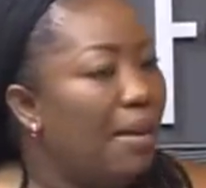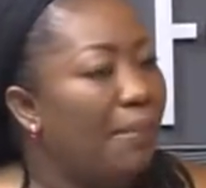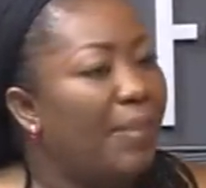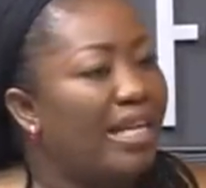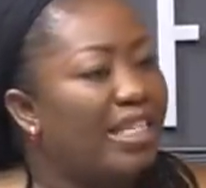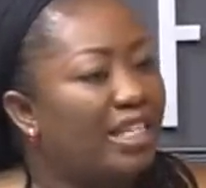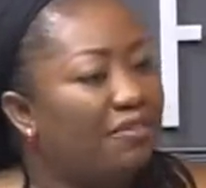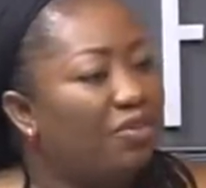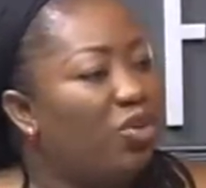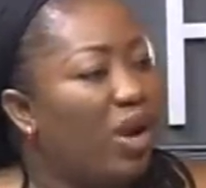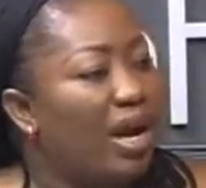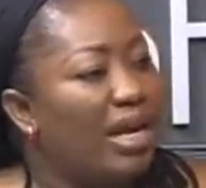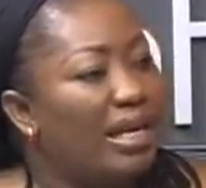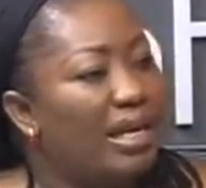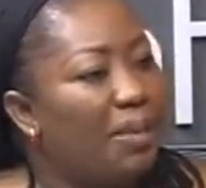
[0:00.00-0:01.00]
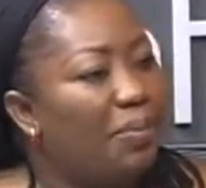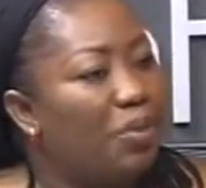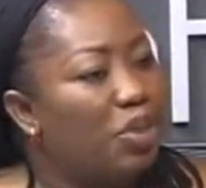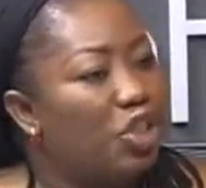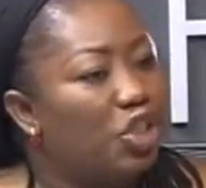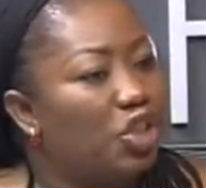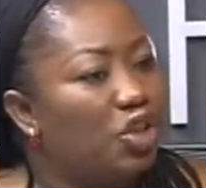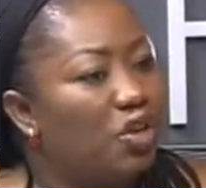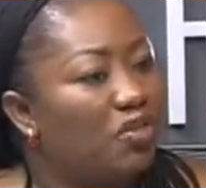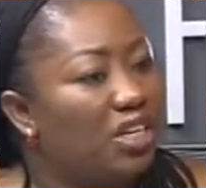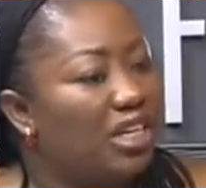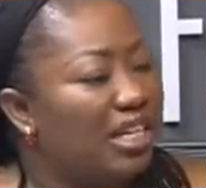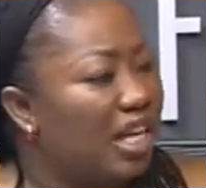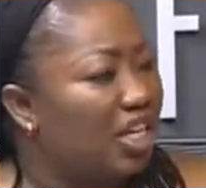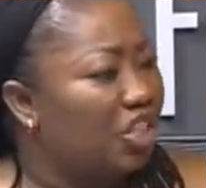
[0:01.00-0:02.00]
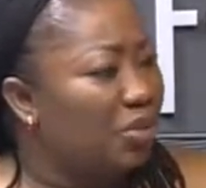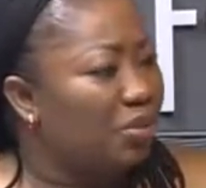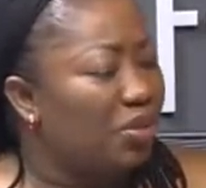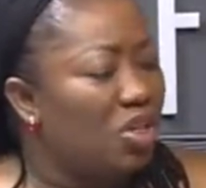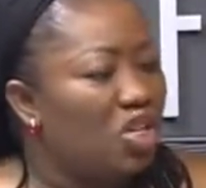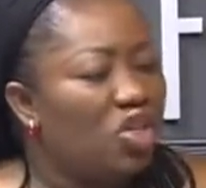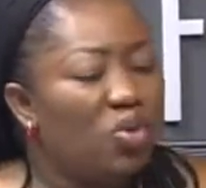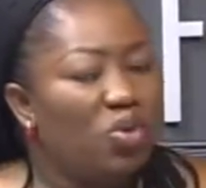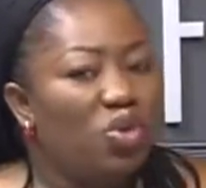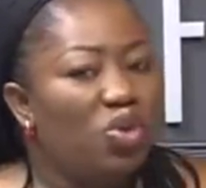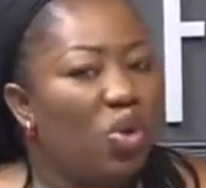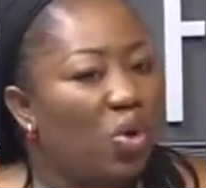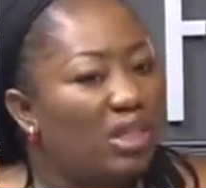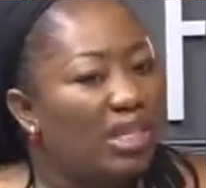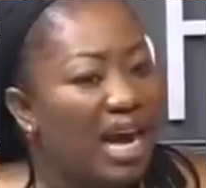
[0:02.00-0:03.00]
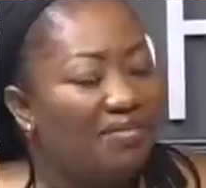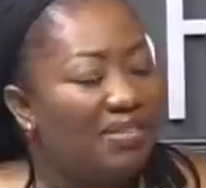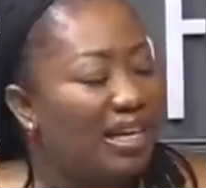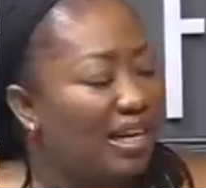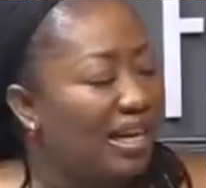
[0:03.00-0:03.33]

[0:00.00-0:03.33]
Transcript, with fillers: But if you are in the position of leadership, you don't have the